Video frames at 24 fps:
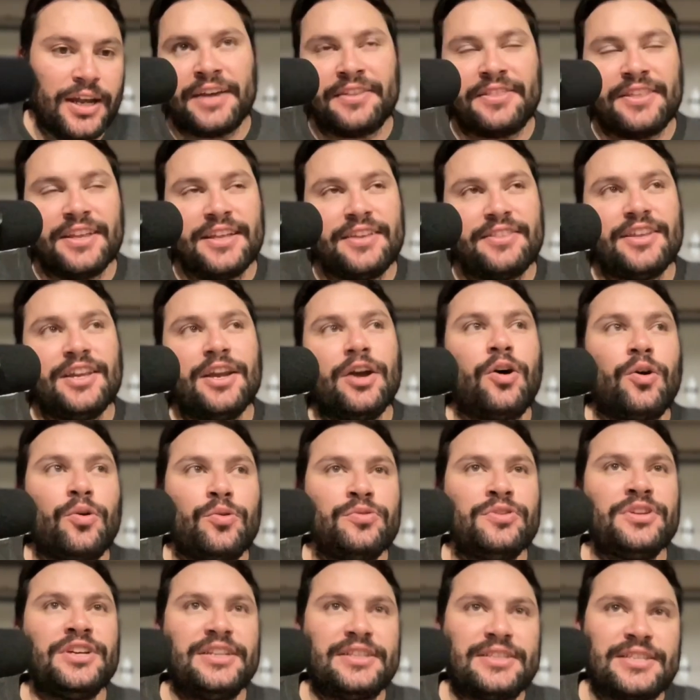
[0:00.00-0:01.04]
I think the
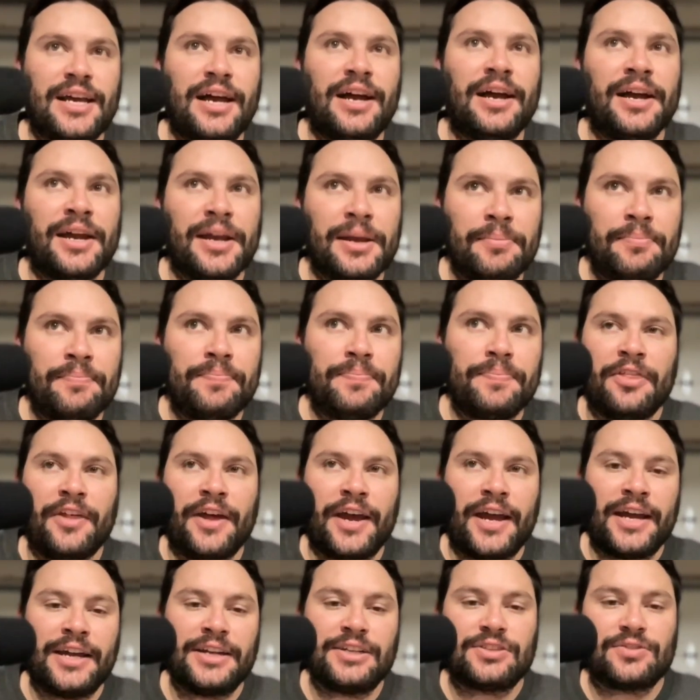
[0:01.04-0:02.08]
only time
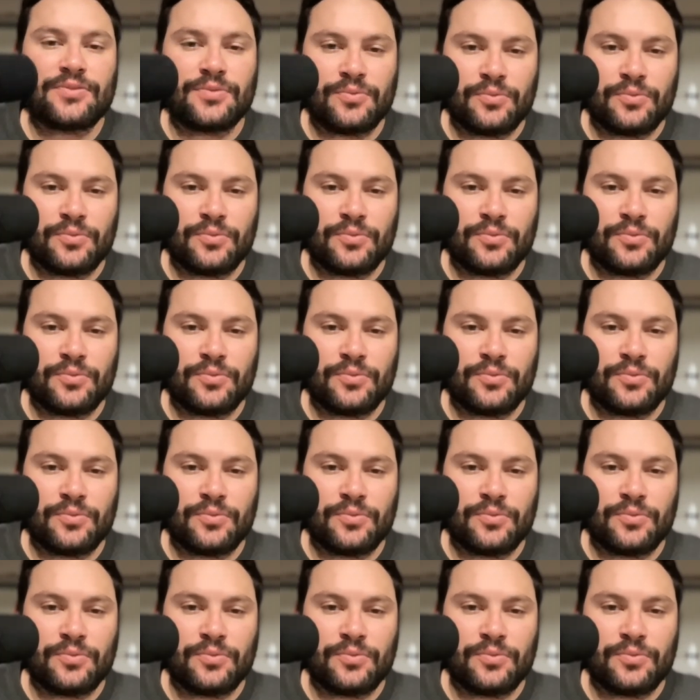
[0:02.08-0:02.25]
that